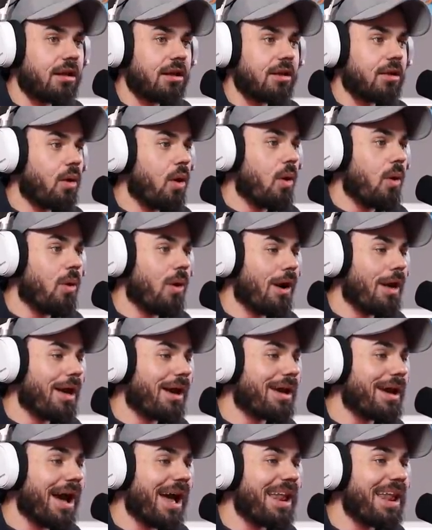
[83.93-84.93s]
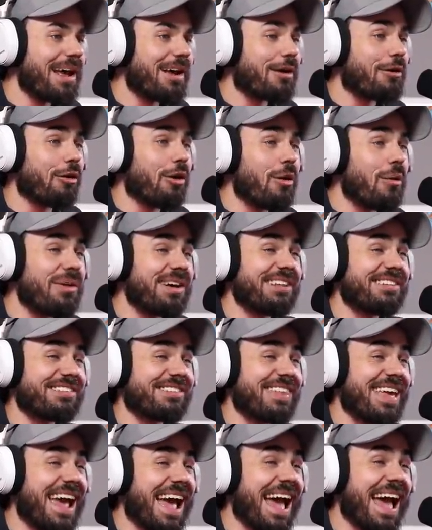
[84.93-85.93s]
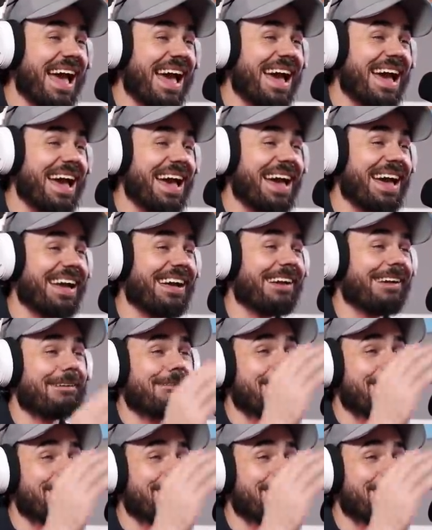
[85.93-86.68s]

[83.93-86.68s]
What kind of clue is that?